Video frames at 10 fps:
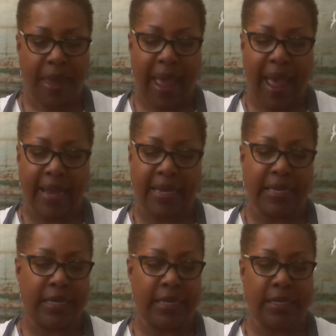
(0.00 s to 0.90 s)
packing
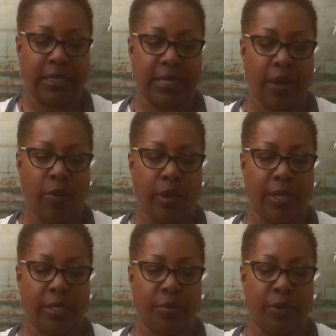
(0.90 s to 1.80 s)
it in because I
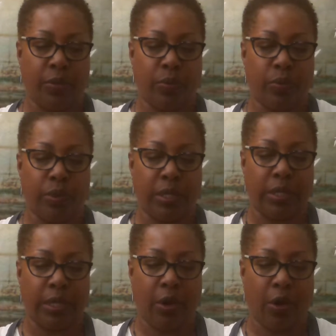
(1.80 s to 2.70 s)
want it to be
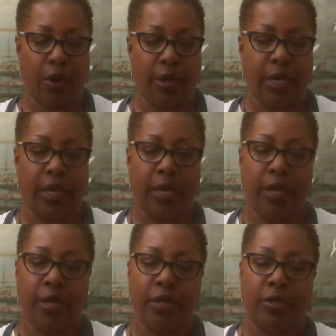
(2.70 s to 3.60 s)
really hearty.
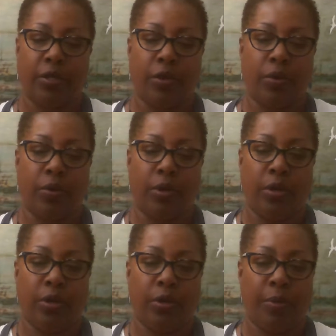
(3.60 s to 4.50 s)
So
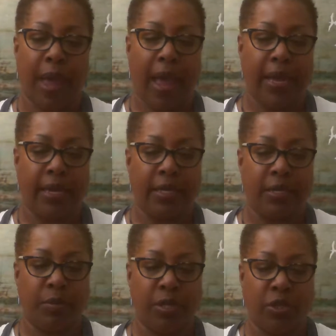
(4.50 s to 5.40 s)
you pack it in
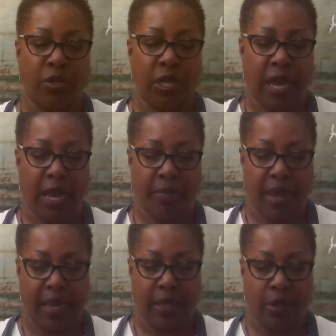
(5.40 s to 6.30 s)
as much as you can,
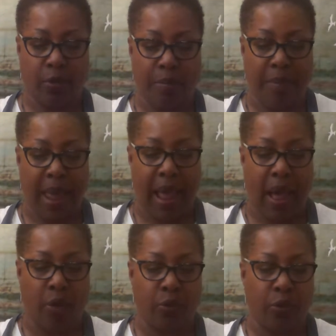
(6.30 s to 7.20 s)
make a little
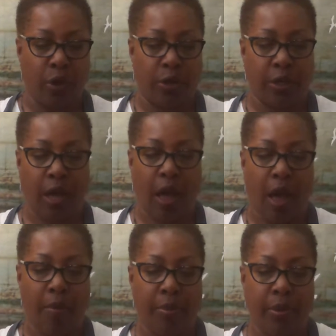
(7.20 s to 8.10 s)
mound on
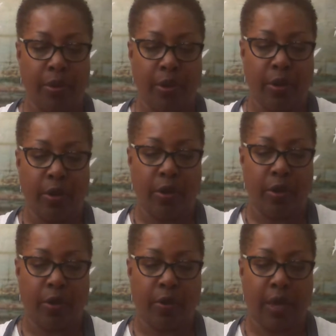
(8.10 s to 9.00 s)
top.
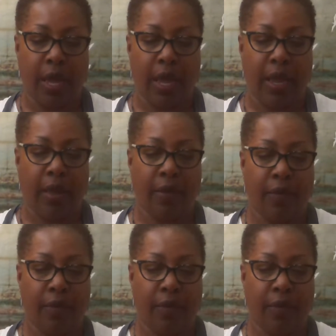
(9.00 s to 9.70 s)
Okay?